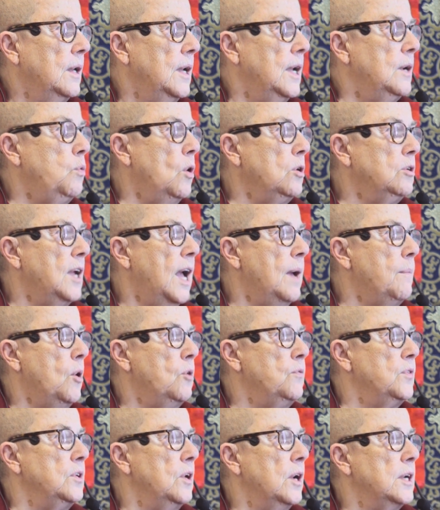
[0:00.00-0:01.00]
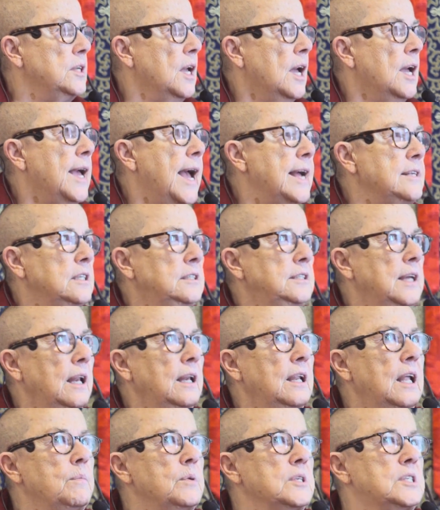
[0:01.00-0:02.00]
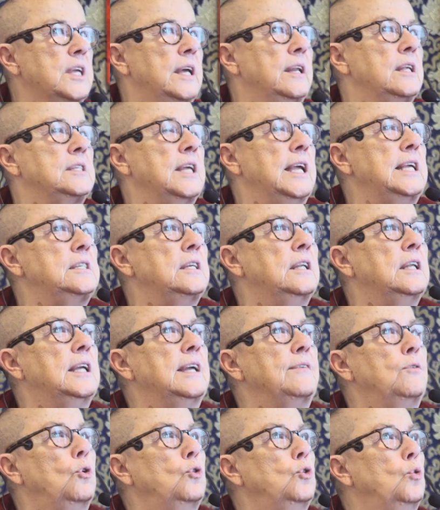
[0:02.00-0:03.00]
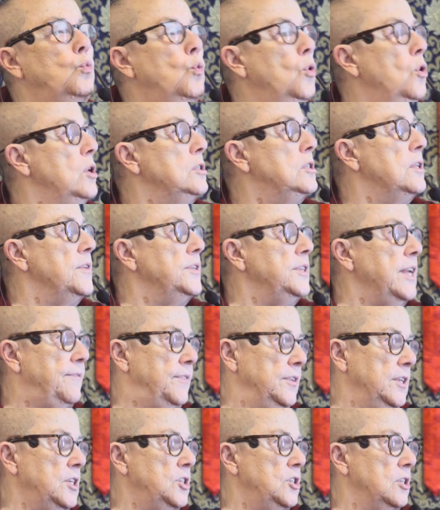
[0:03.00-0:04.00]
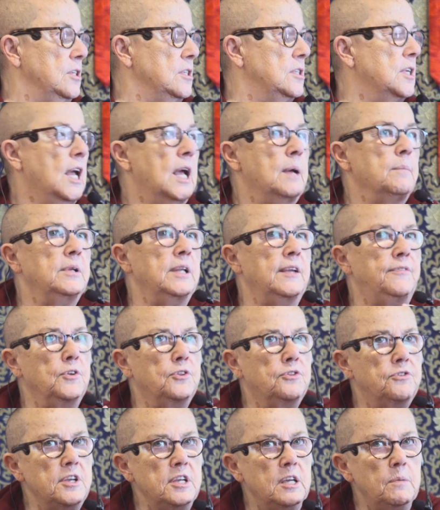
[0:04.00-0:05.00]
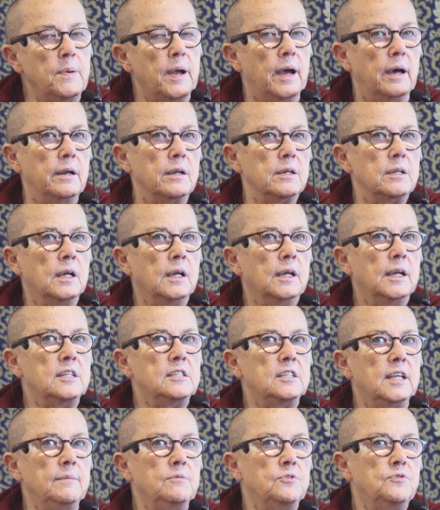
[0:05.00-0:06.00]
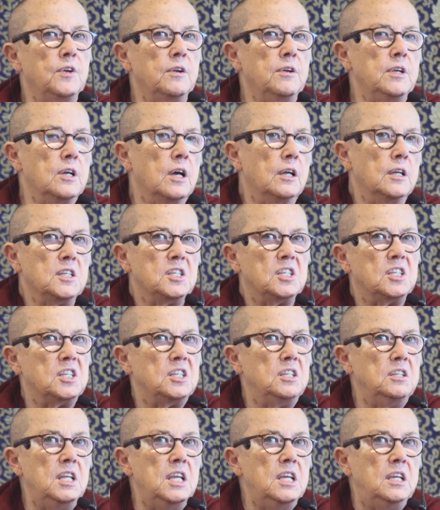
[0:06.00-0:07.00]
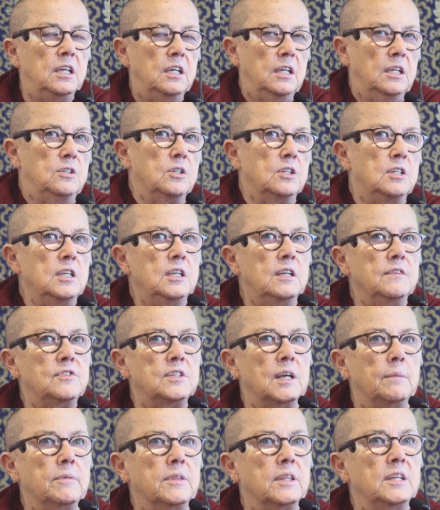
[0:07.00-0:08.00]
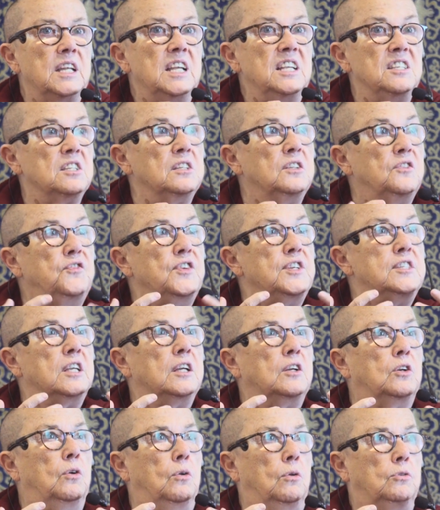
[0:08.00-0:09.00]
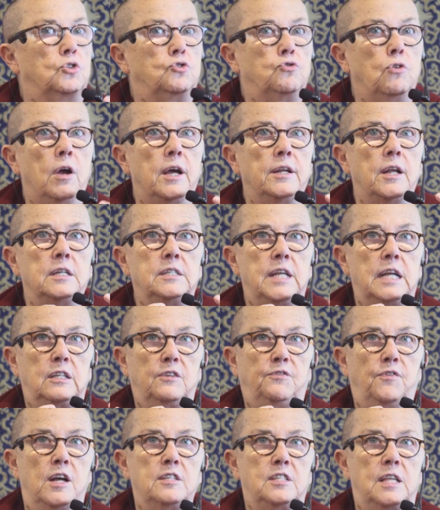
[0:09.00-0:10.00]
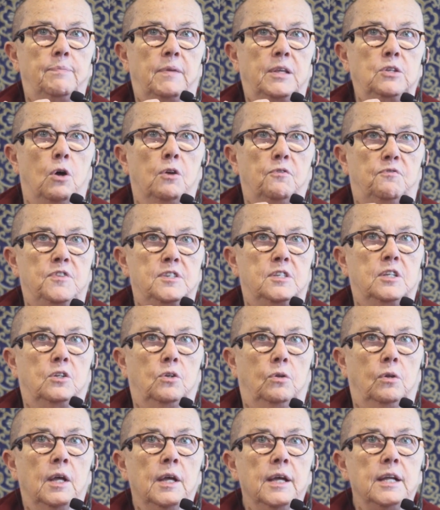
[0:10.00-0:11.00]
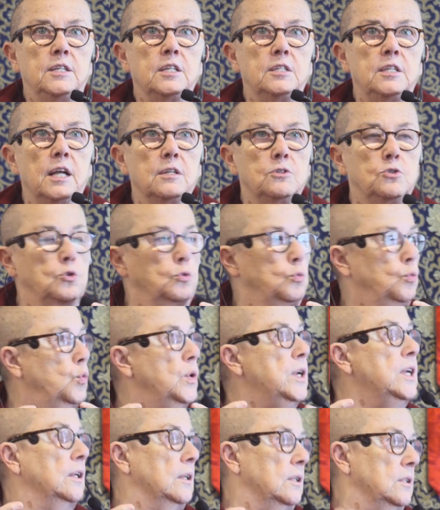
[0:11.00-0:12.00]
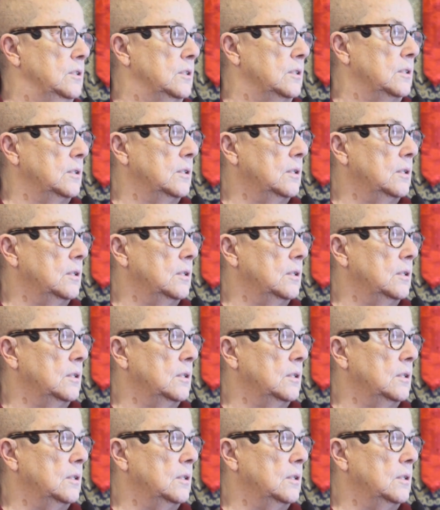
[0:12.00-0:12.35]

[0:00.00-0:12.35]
It will one come overnight. As the Dalai Lama said, it's easy to give all the words and the definitions, but if you think about it, it seems very kind of sneaky to think of something that isn't physical, to try and identify something not physical. It just sounds too weird.